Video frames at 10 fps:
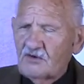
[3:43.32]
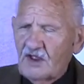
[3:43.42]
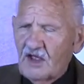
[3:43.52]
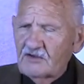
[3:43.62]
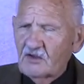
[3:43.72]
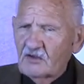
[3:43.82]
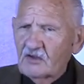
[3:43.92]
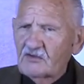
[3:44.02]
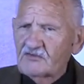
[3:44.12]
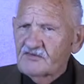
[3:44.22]

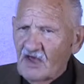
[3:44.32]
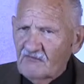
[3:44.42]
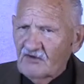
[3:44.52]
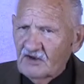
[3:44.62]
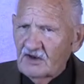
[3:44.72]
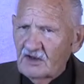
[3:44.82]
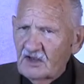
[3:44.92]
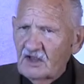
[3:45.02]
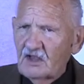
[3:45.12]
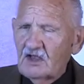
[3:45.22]
Daniel 7.
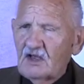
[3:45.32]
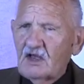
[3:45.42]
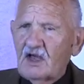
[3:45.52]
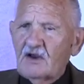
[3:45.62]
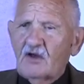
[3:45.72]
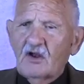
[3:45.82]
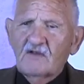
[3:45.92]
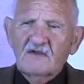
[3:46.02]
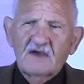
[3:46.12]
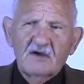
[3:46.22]
And all
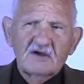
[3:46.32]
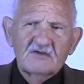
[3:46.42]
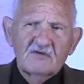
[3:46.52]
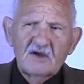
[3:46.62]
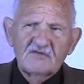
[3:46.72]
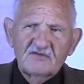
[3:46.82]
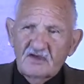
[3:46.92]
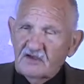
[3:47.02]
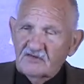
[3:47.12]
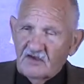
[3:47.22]
of the
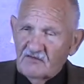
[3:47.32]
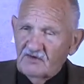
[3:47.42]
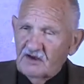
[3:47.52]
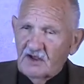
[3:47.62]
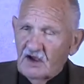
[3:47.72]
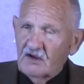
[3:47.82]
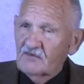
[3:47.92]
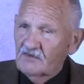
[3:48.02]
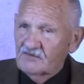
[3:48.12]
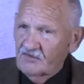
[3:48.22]
characteristics of it are
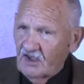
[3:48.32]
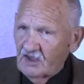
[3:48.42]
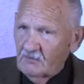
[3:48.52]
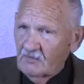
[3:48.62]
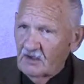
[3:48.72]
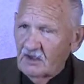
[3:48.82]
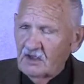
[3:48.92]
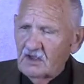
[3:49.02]
the same.